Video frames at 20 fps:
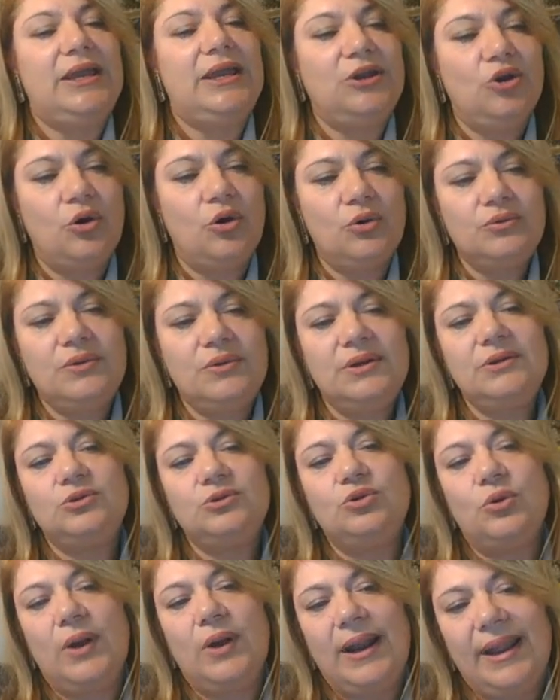in
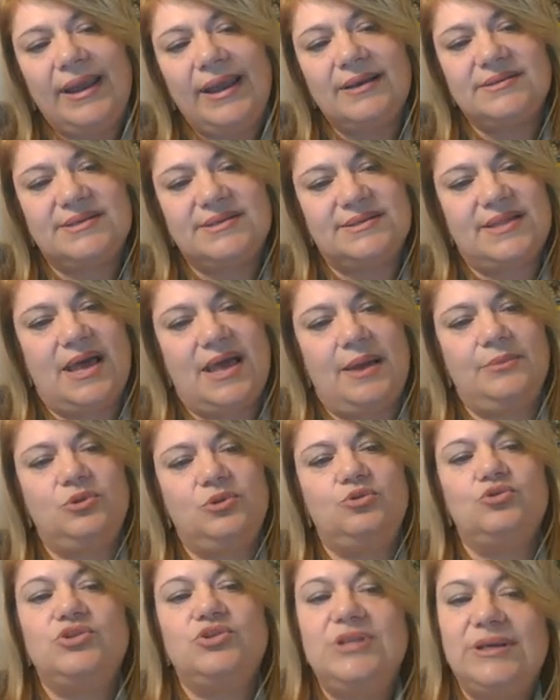order to link
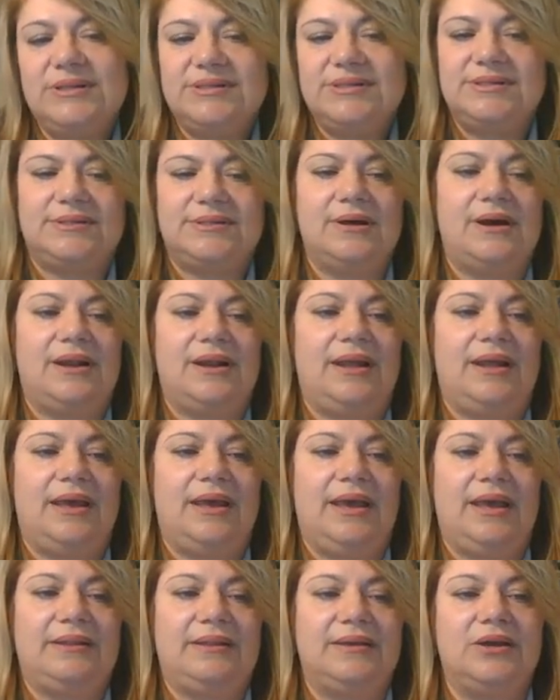STEM to digital
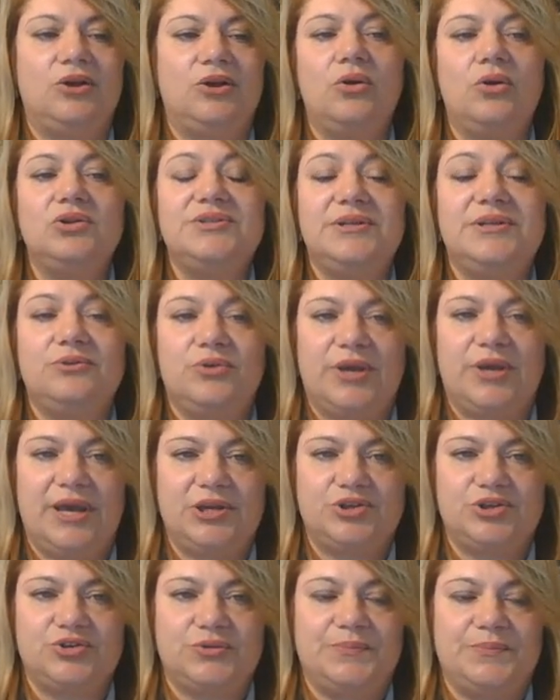technology
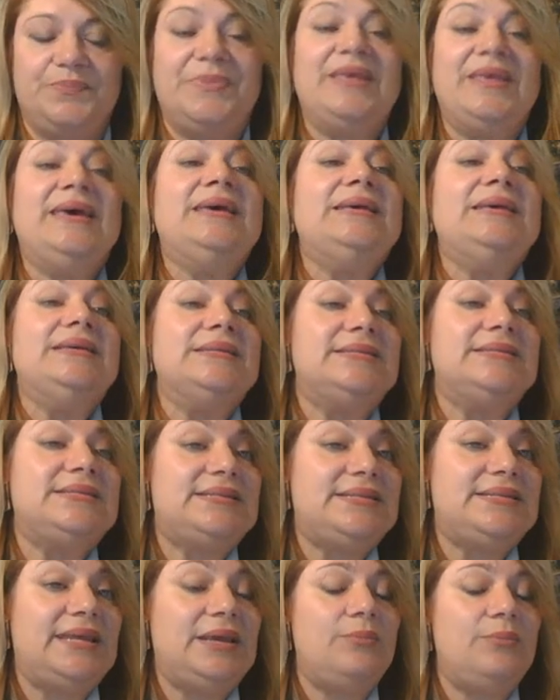education.
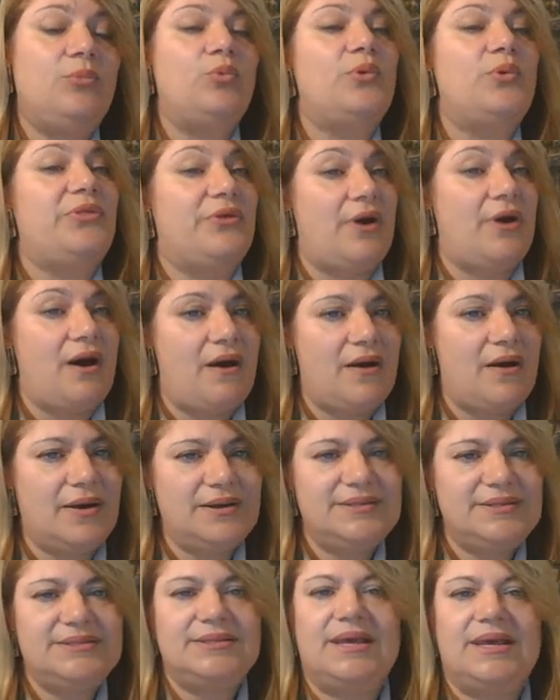STEAM with
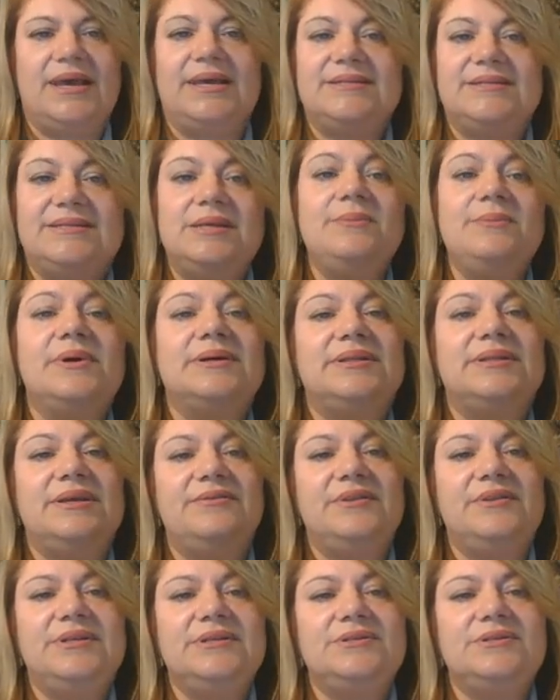arts, STEAM
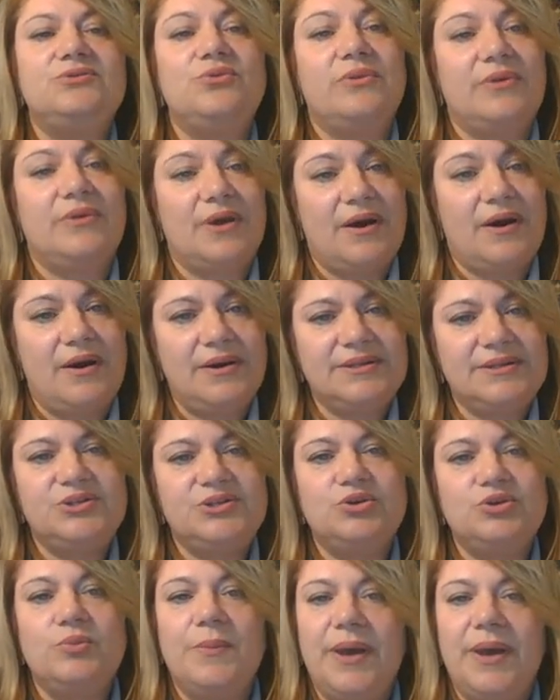activities to the
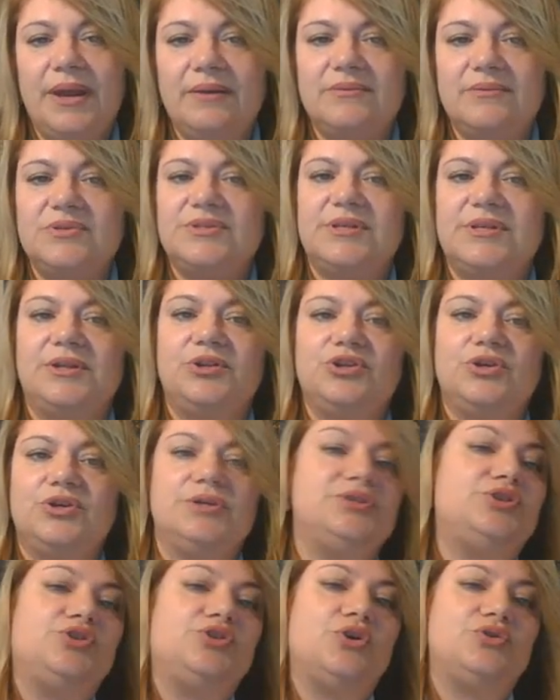arts, humanities, and
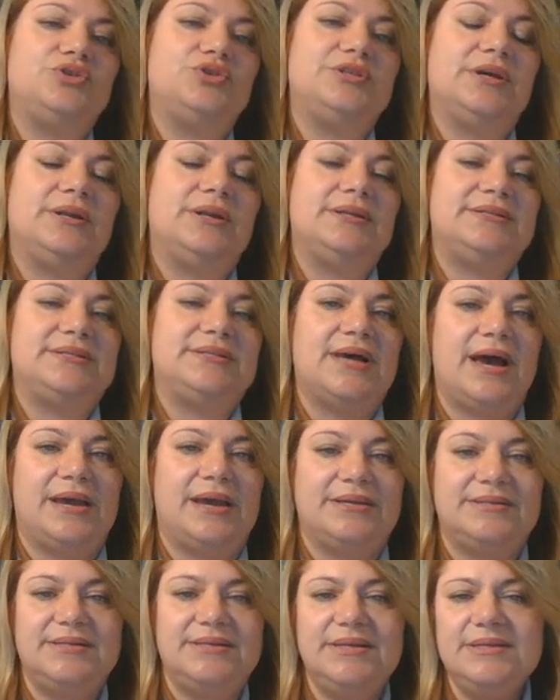social
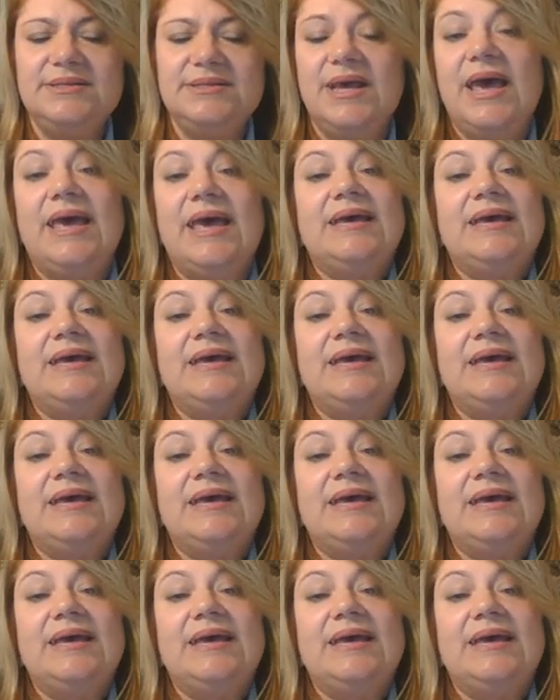sciences.